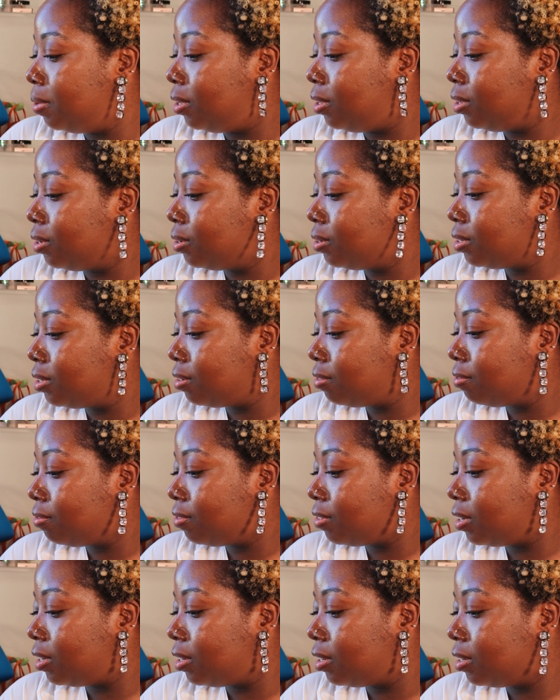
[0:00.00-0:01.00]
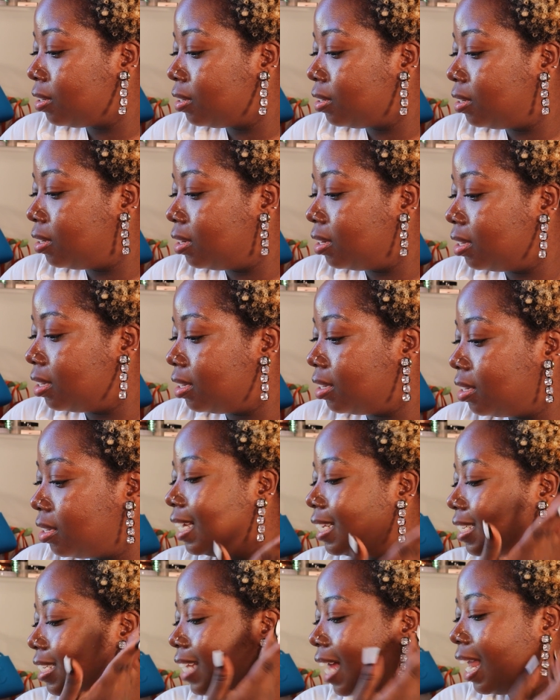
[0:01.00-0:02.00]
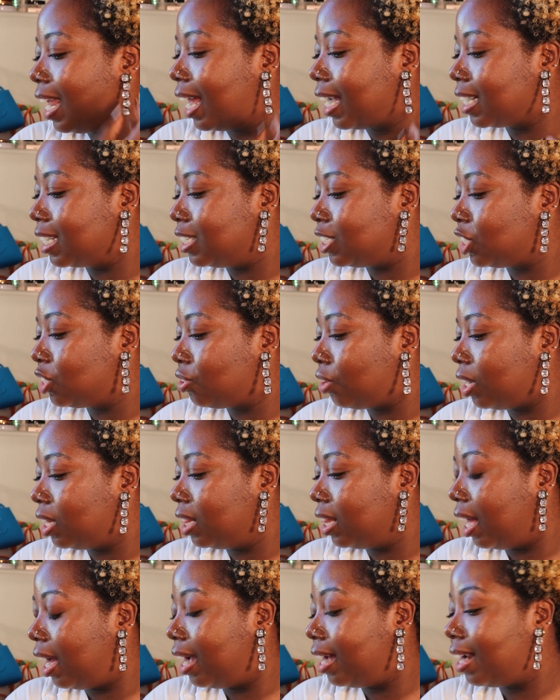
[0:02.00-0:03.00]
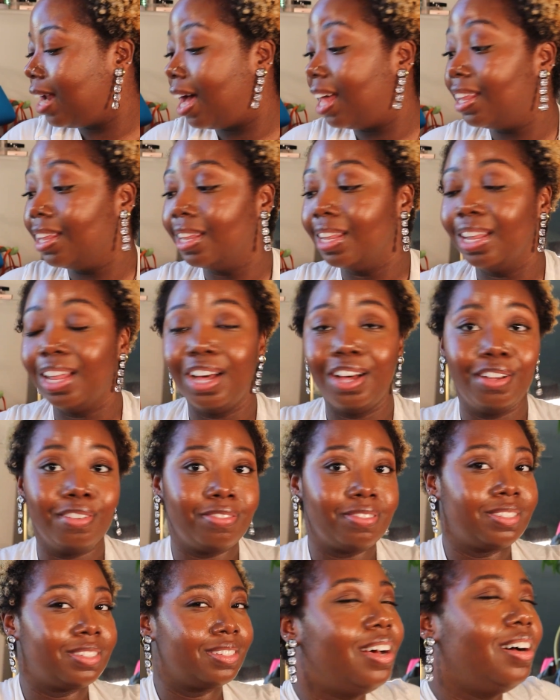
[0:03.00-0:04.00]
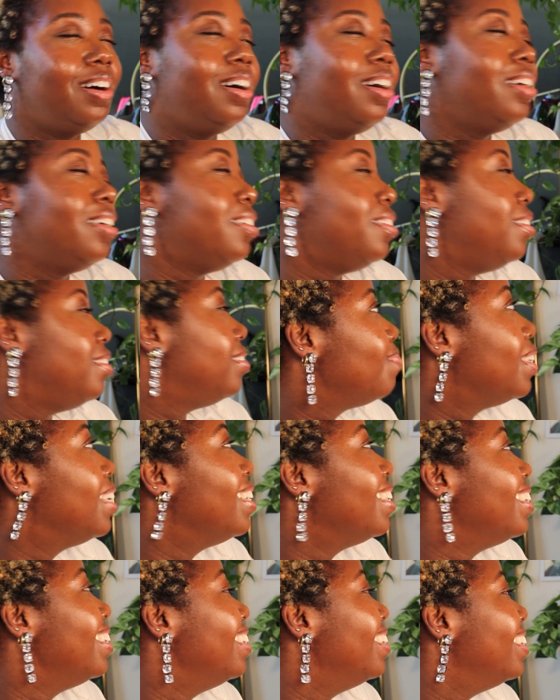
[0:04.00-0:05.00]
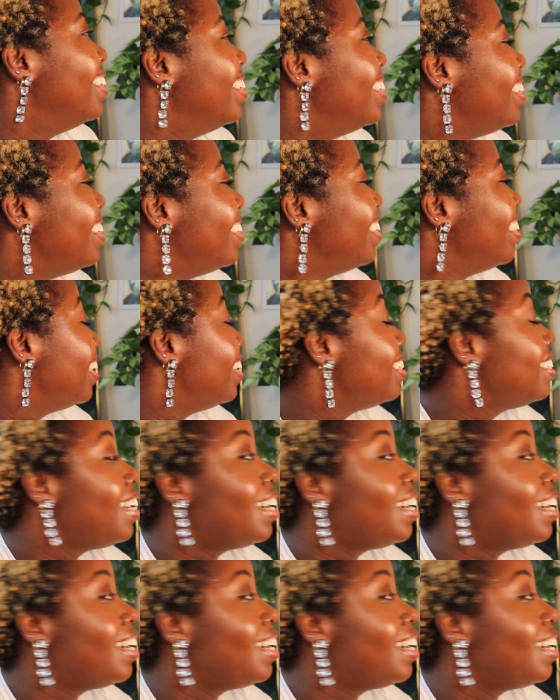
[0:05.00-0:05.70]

beautiful. It's not like a straight line. I love, oh. These